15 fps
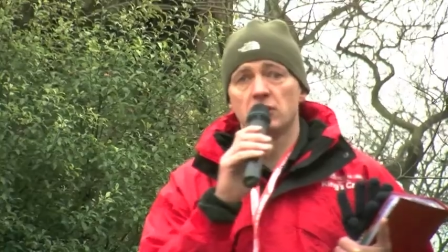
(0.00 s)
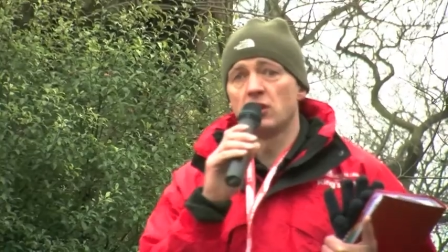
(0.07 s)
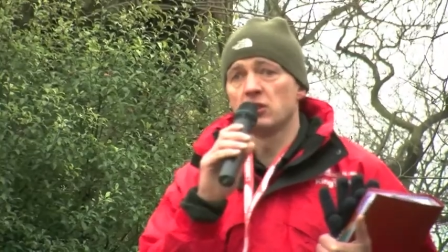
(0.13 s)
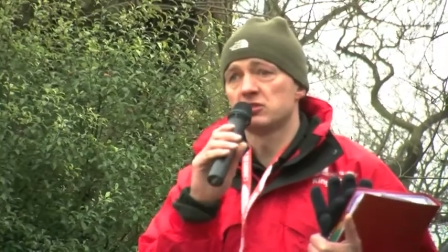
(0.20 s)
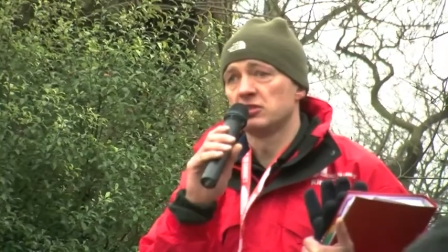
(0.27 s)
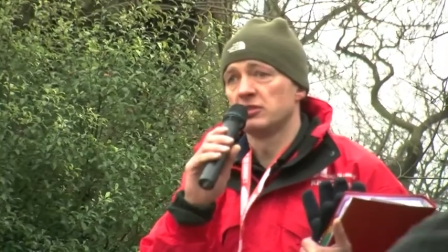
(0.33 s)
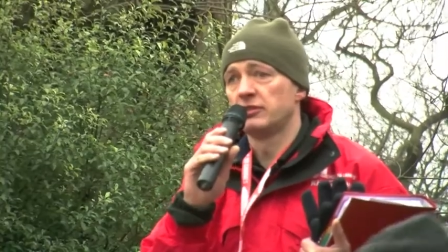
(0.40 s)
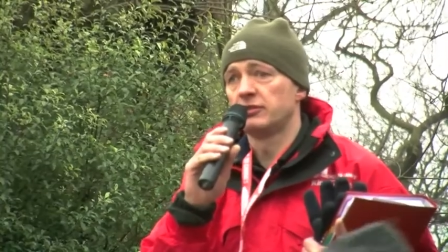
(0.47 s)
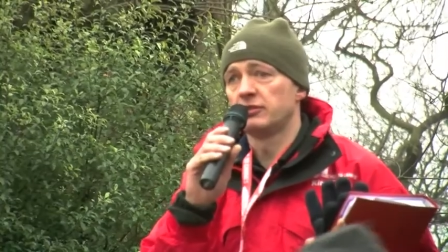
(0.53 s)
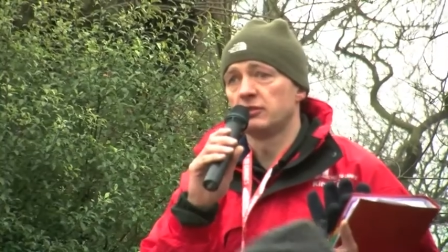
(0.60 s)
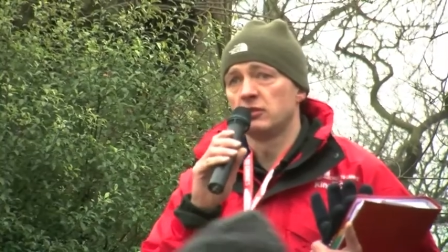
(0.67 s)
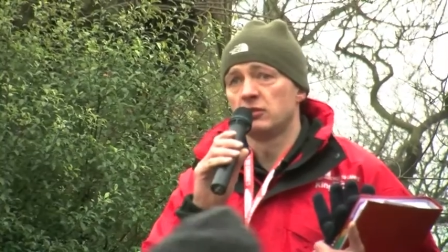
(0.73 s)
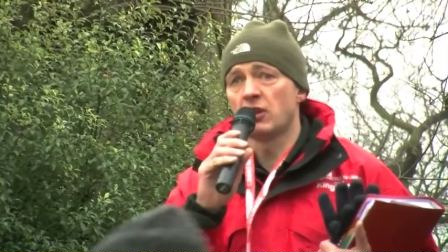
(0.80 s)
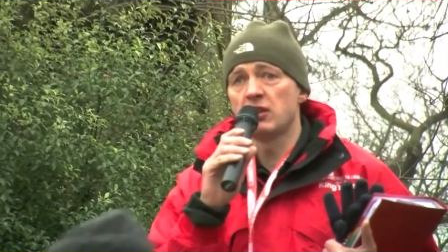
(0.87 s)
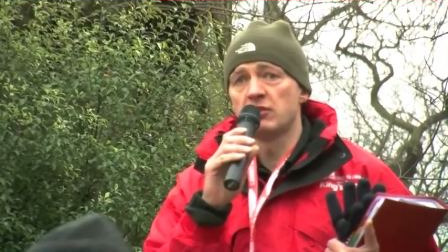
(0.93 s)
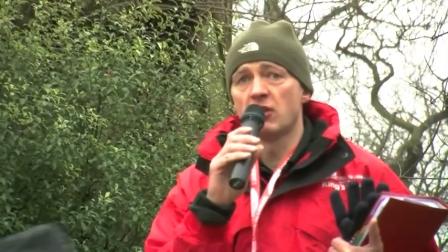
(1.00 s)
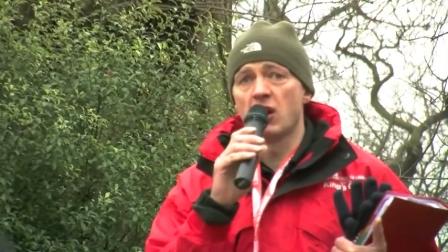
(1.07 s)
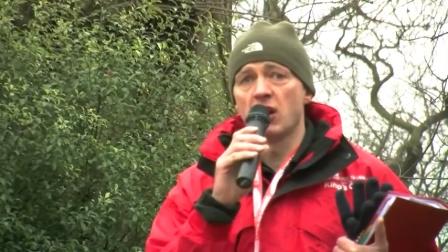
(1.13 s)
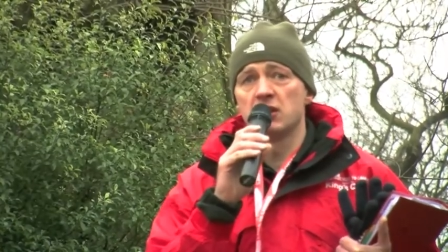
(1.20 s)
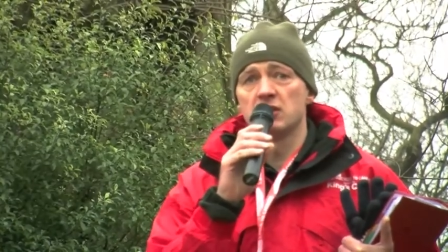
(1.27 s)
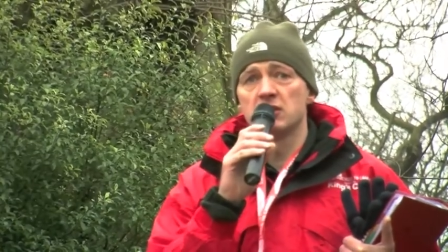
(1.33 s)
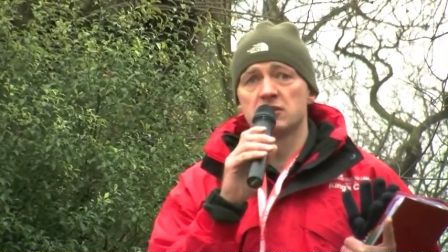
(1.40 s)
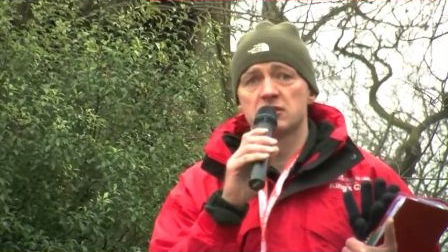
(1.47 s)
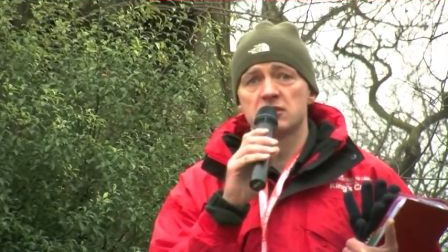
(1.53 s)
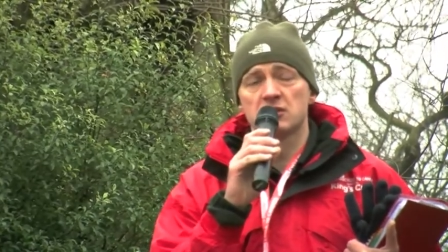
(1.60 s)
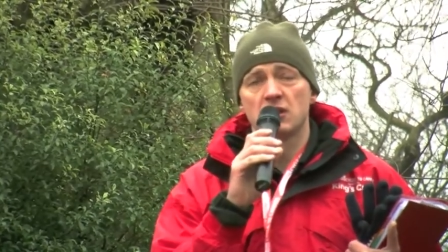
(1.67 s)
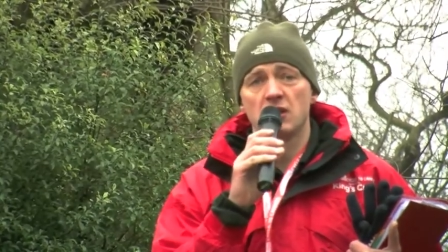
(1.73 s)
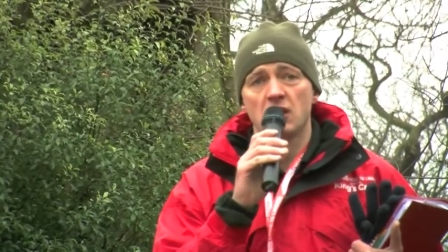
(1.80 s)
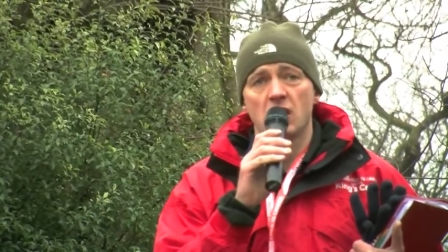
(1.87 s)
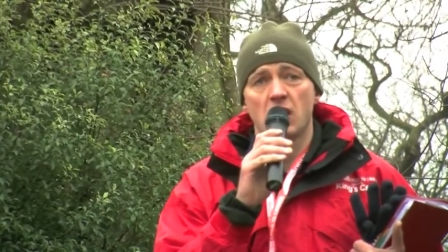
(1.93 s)
Lots of great
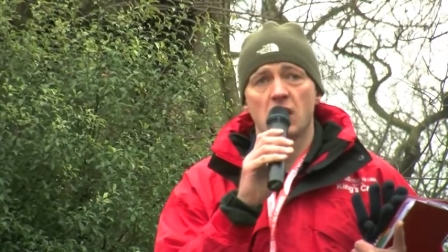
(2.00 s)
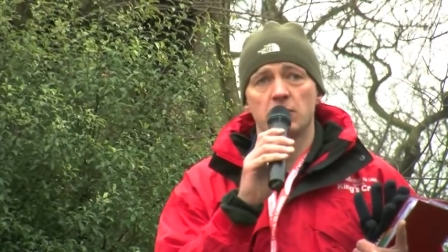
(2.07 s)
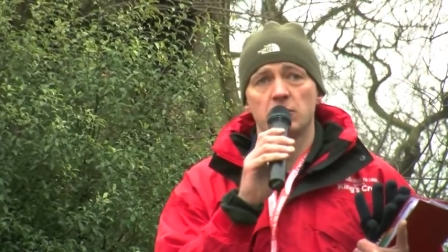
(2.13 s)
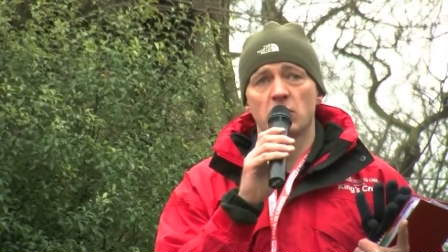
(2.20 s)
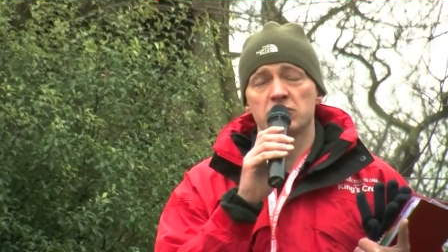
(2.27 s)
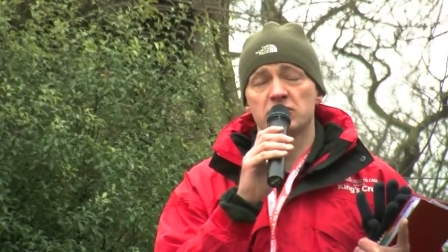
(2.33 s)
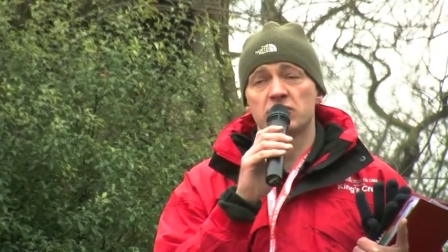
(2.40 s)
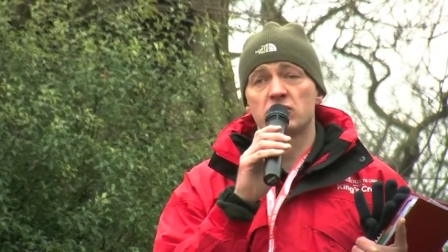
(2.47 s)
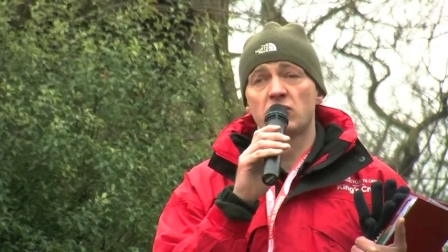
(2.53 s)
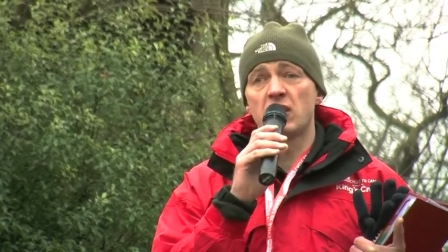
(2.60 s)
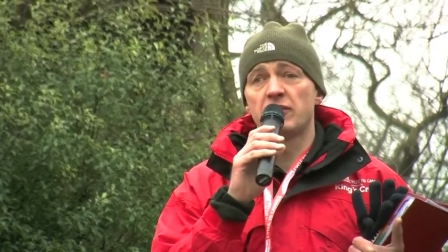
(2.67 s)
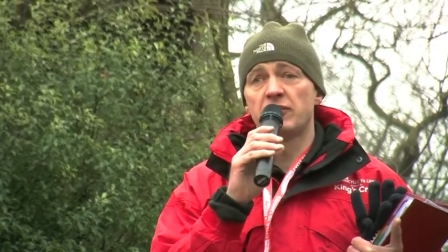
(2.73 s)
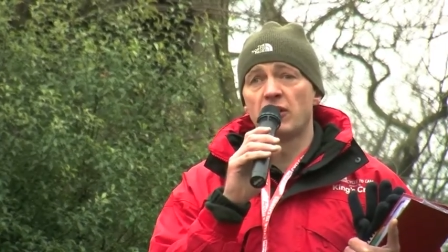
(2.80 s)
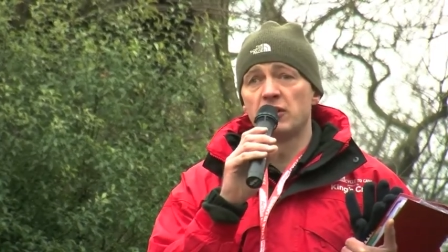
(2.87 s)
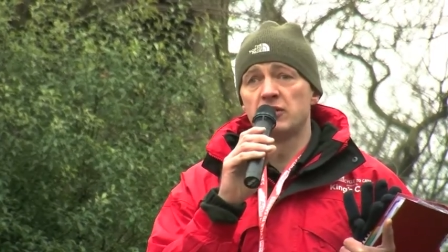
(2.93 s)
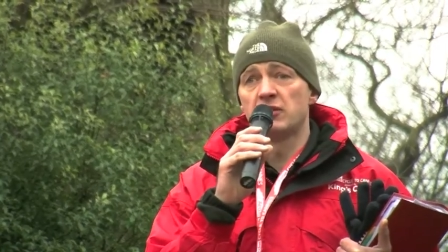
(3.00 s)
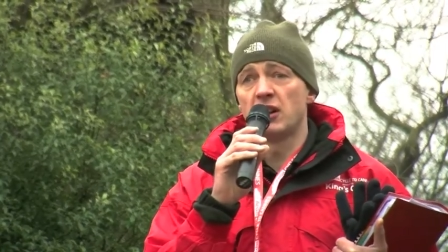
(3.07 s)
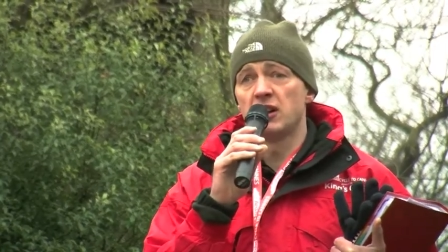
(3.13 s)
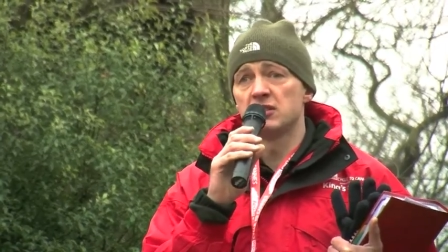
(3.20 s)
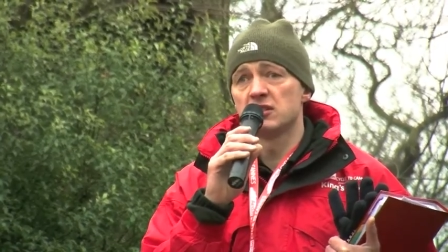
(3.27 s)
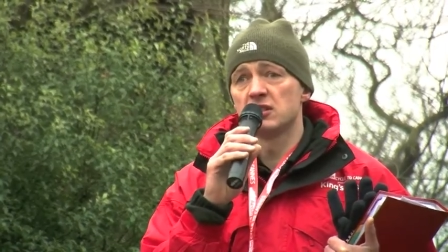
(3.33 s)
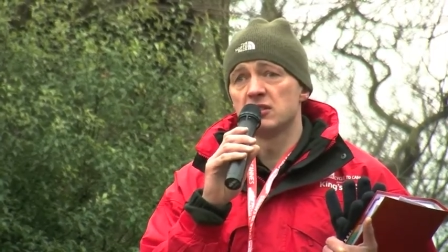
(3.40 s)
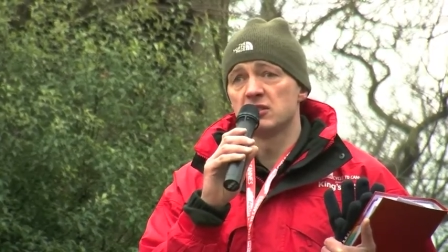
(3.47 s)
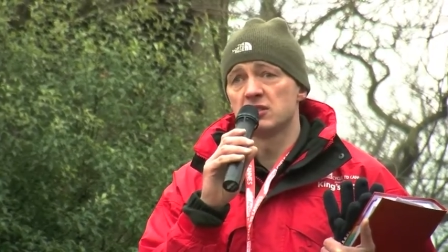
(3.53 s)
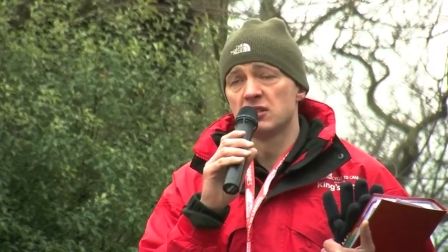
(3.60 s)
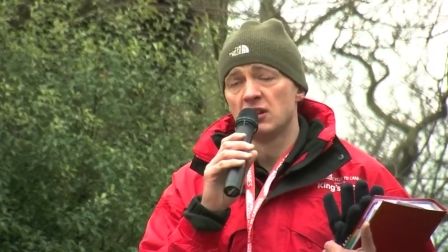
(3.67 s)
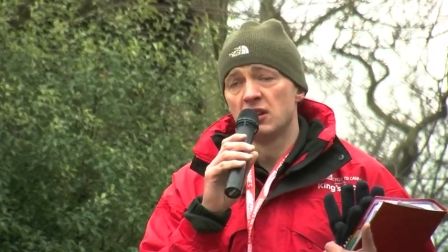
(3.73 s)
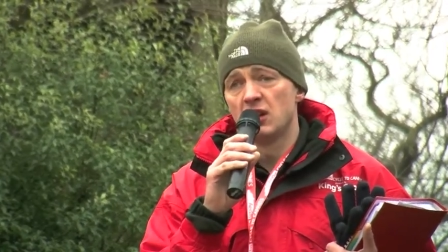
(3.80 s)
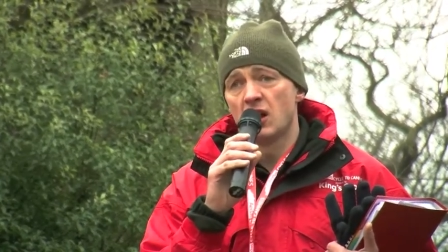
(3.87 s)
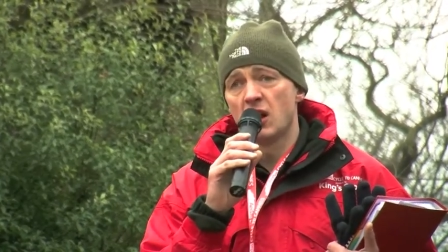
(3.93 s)
riders, um, lots of great fundraisers.